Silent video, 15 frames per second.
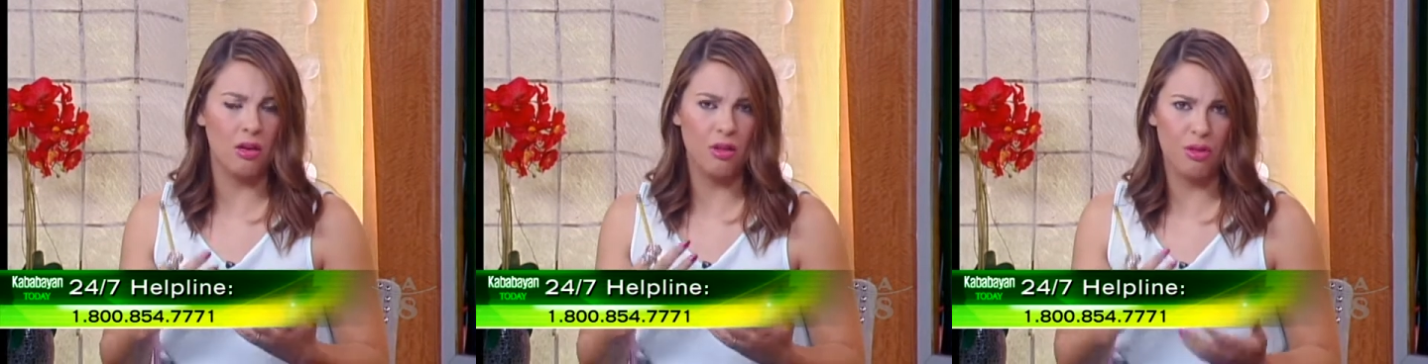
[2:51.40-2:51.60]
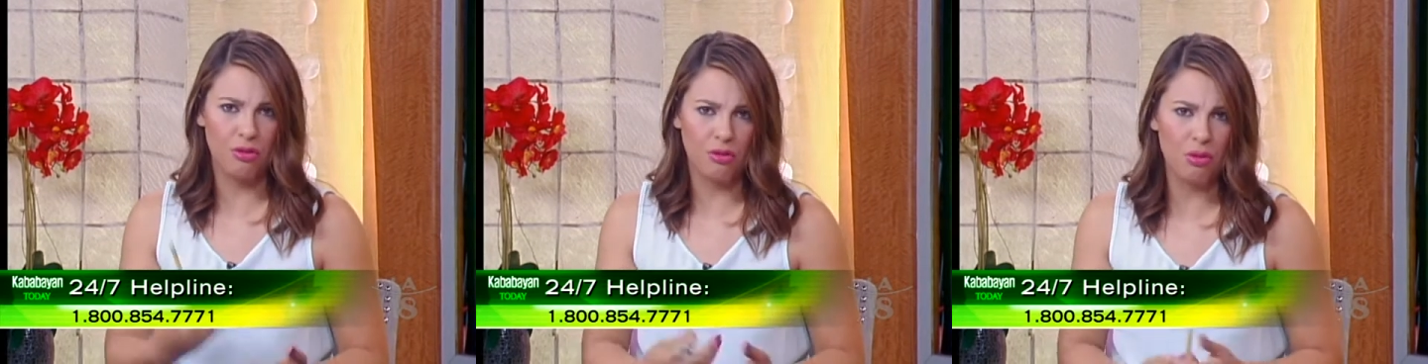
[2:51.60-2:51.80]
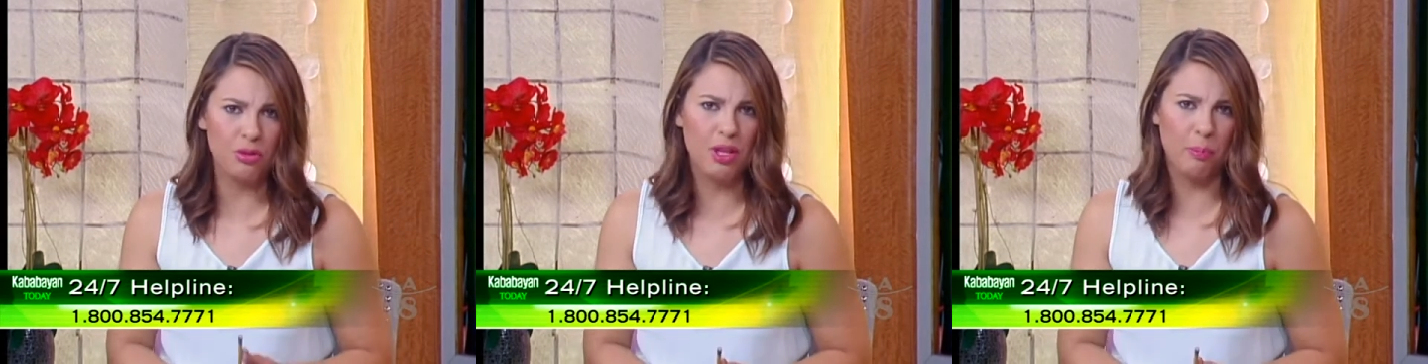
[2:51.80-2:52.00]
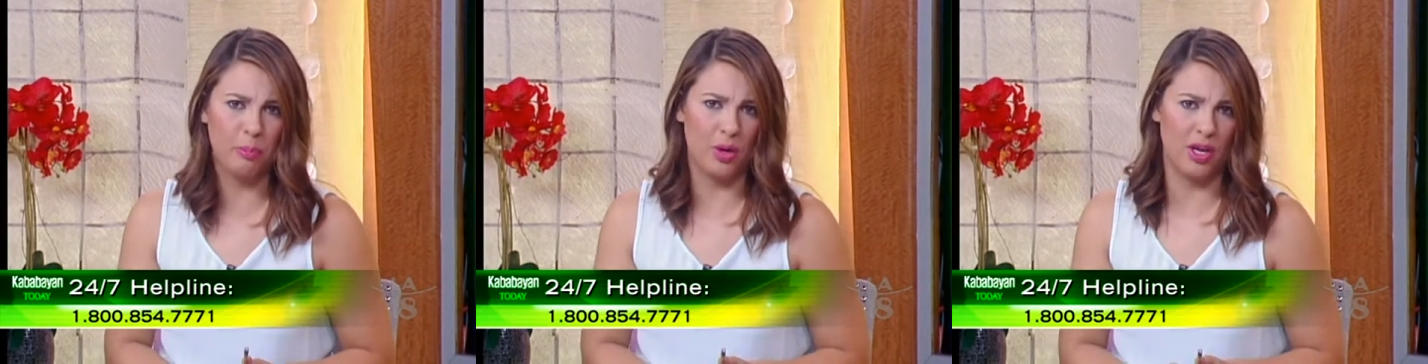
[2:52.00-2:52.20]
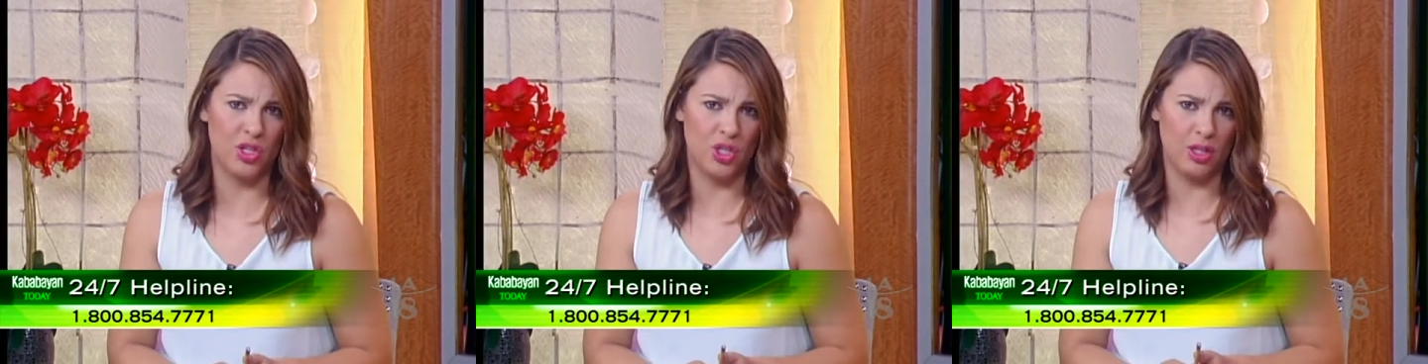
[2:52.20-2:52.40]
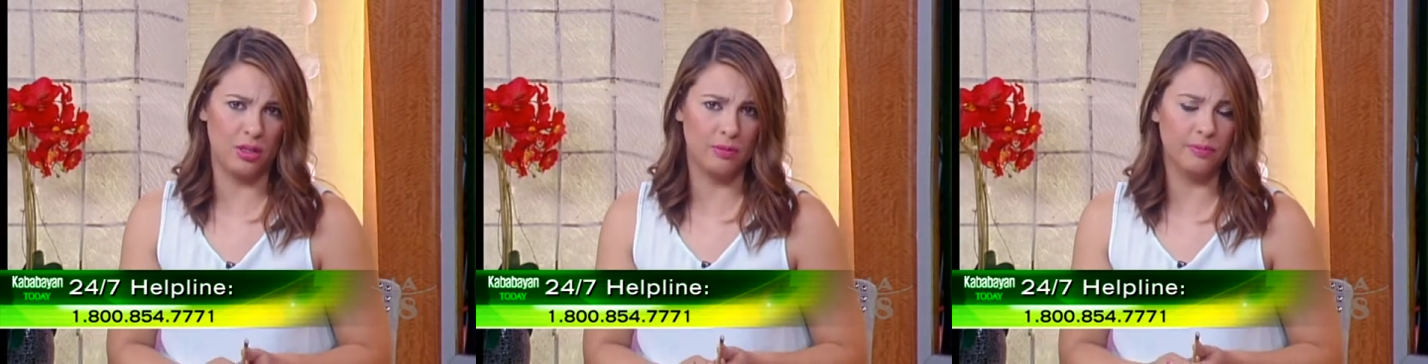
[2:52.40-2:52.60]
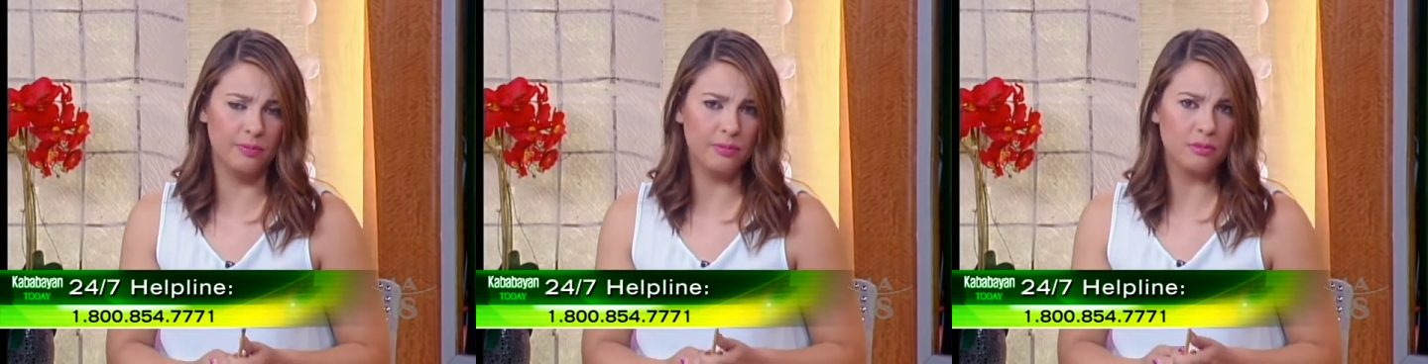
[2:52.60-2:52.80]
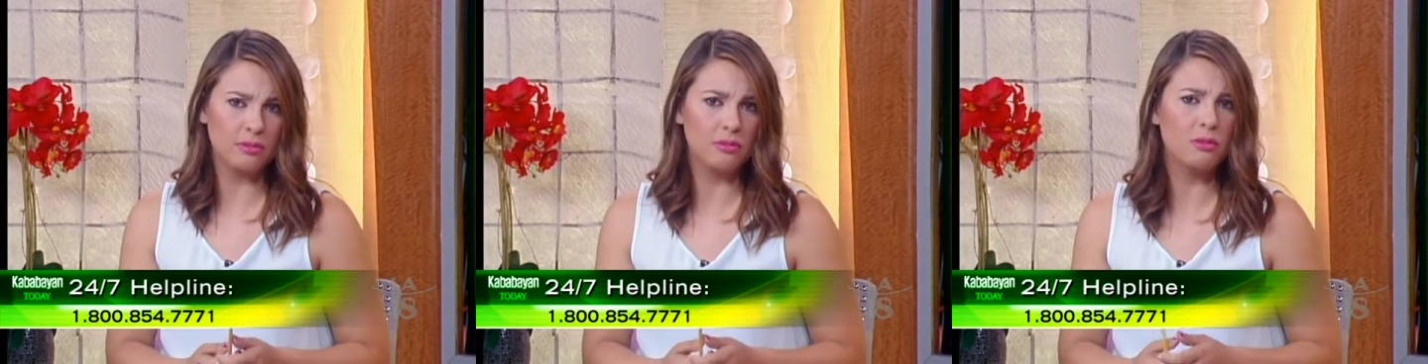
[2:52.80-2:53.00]
through depression.
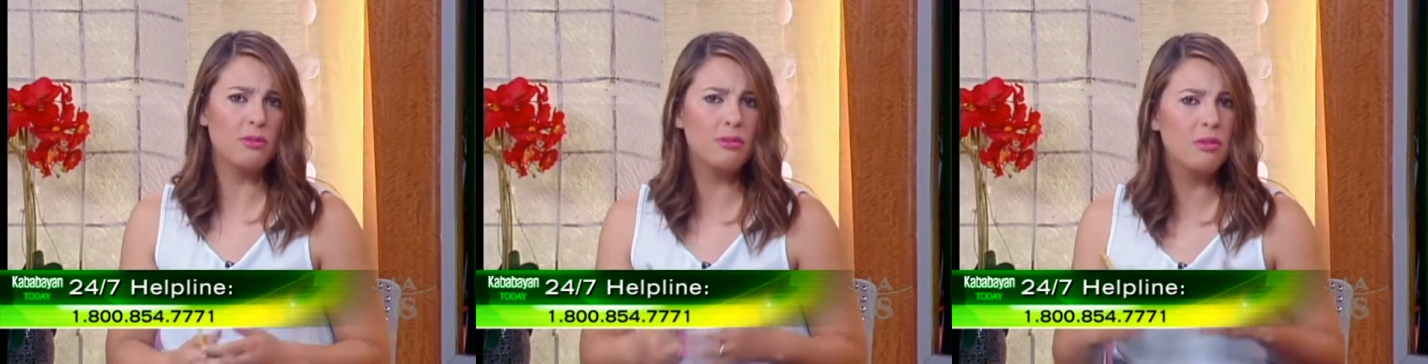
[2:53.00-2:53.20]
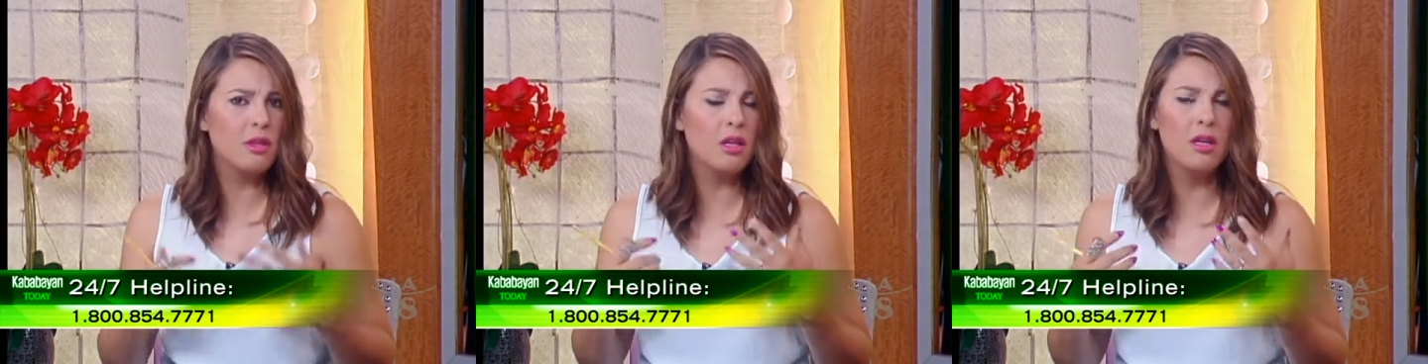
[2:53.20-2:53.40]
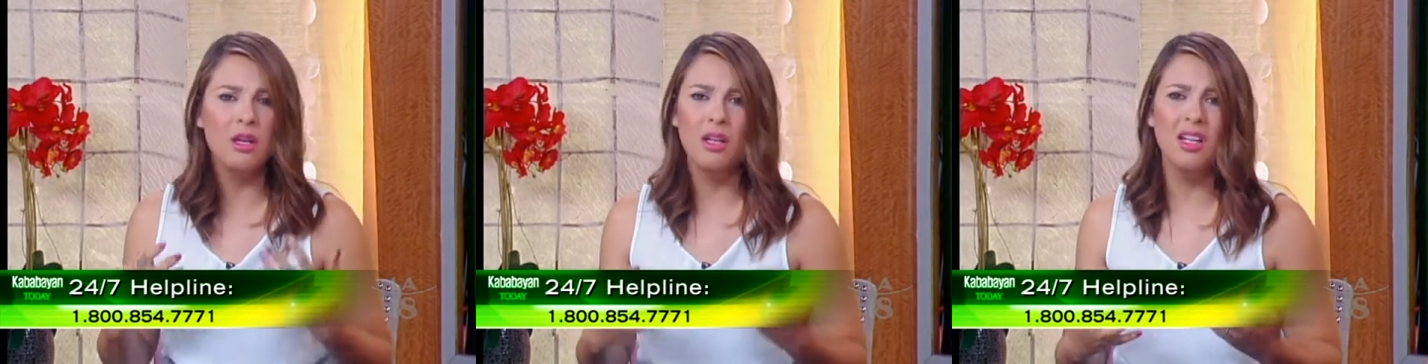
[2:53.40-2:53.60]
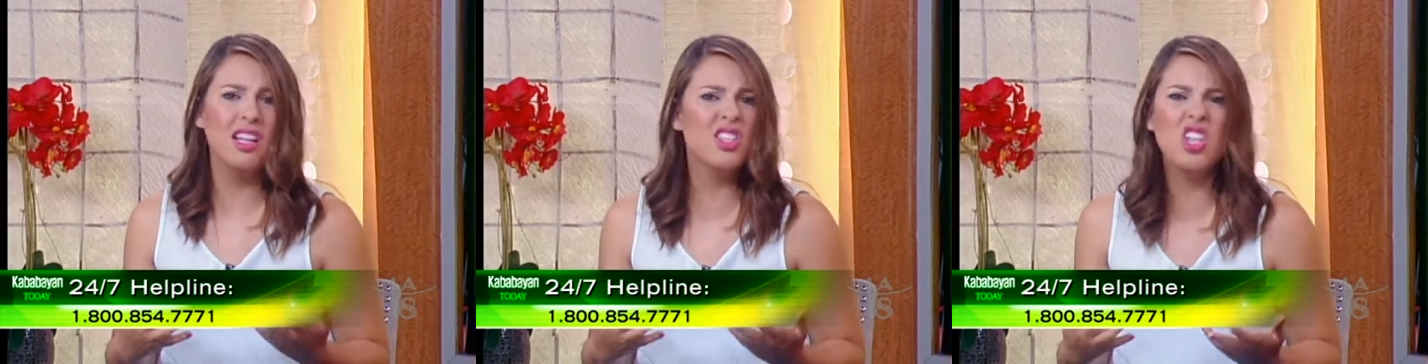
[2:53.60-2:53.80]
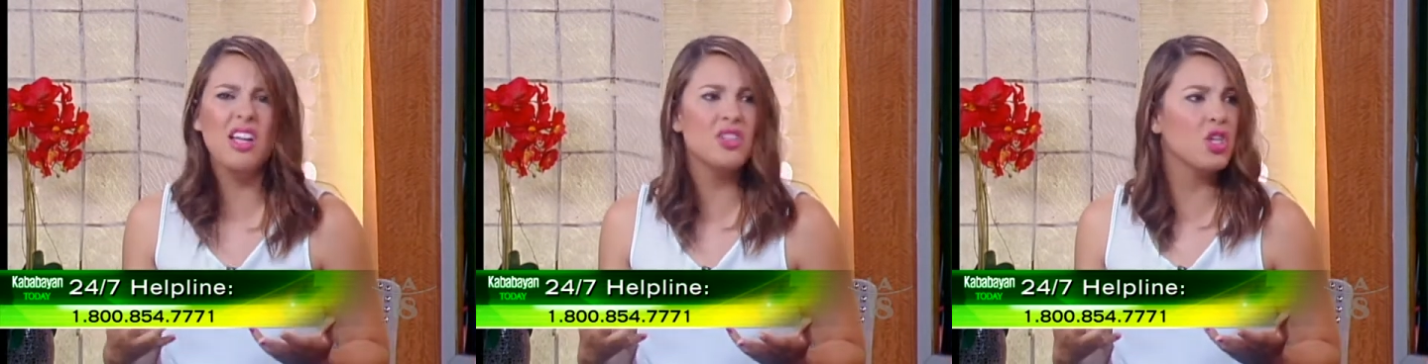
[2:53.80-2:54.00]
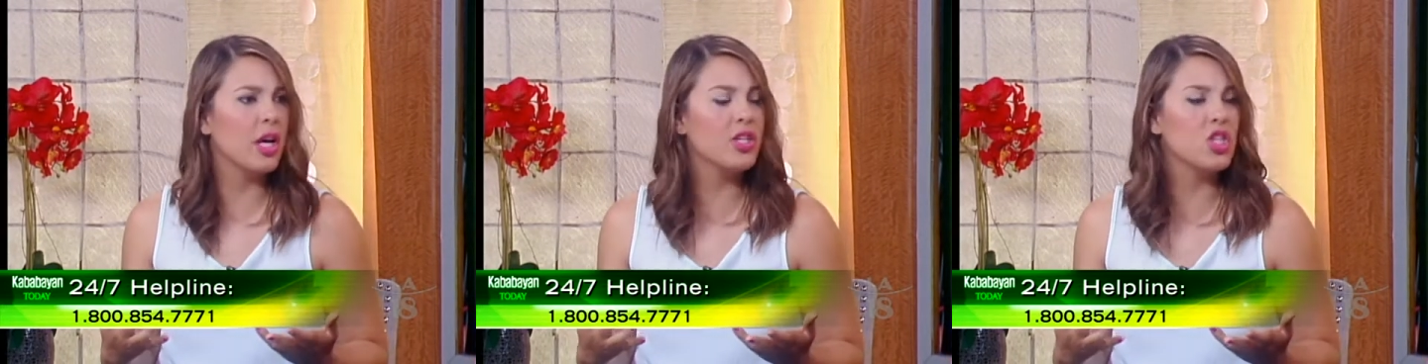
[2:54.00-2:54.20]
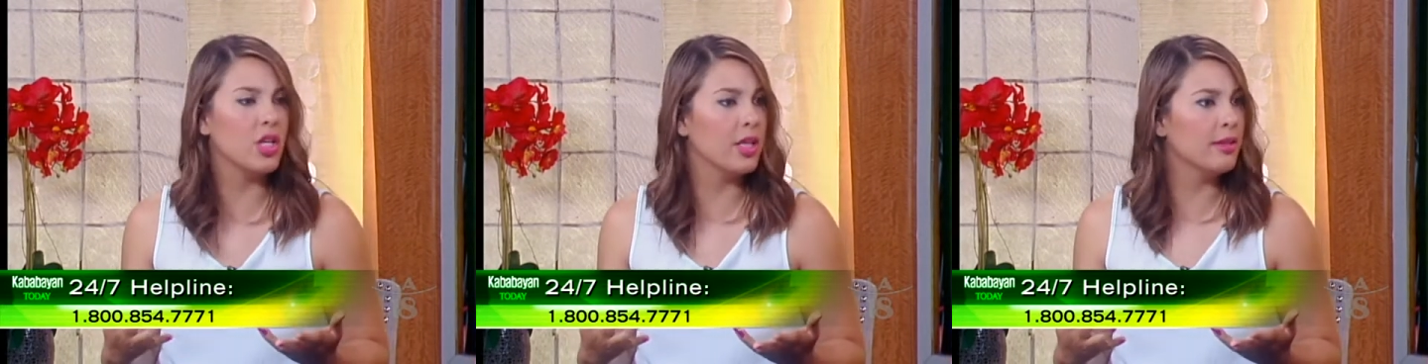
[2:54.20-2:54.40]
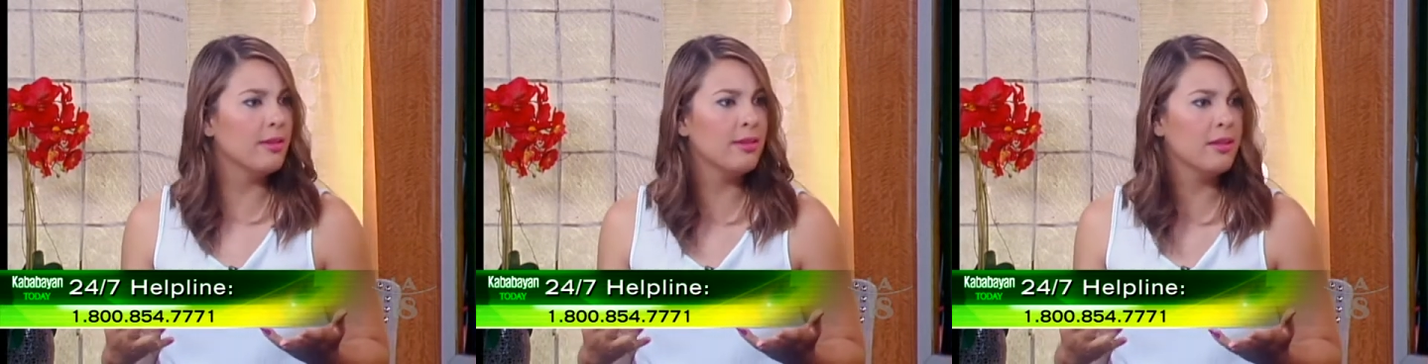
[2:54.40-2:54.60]
Let's not judge
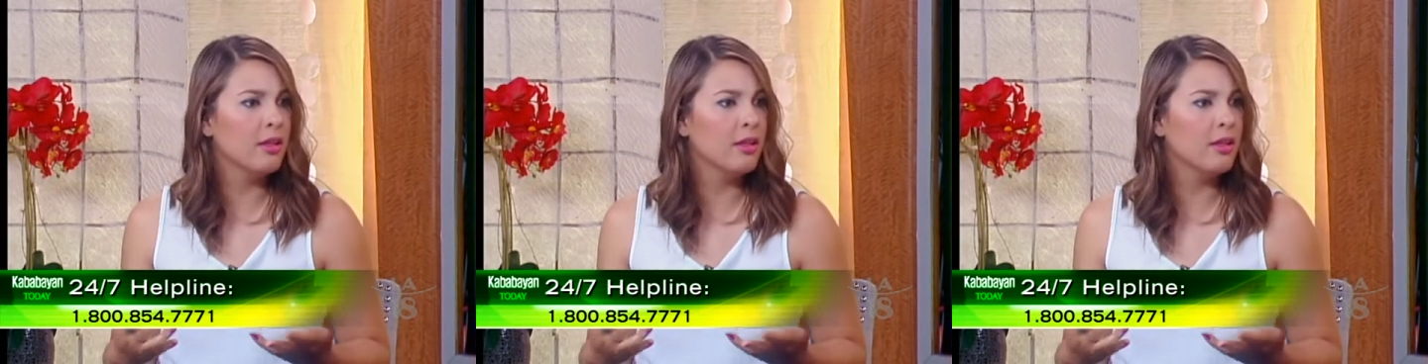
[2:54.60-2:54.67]
it.